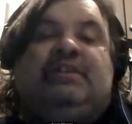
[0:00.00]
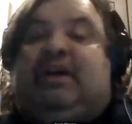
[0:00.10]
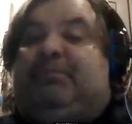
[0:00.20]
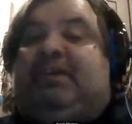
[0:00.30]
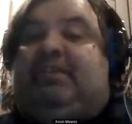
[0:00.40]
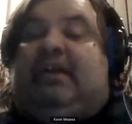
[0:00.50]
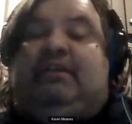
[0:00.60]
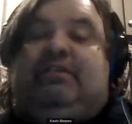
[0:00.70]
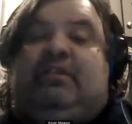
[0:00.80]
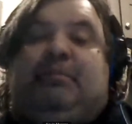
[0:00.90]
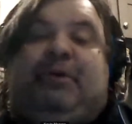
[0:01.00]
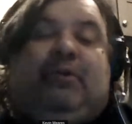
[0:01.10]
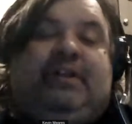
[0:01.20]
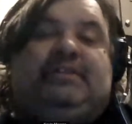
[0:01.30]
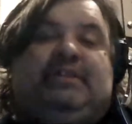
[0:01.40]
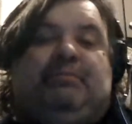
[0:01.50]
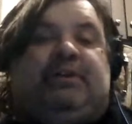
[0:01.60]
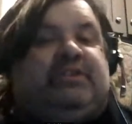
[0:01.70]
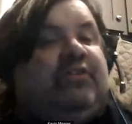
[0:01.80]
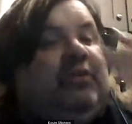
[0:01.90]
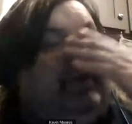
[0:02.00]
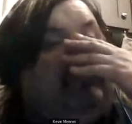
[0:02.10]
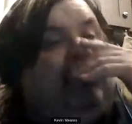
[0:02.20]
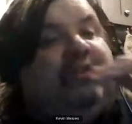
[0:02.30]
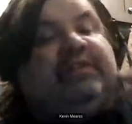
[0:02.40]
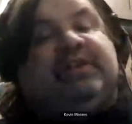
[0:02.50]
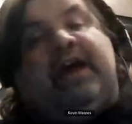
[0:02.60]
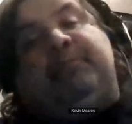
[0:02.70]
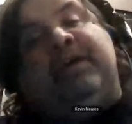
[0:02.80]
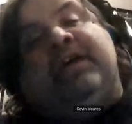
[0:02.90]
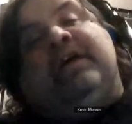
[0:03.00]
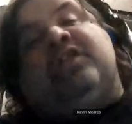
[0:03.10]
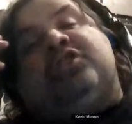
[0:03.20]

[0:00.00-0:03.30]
something that the Puritans and most other people at the time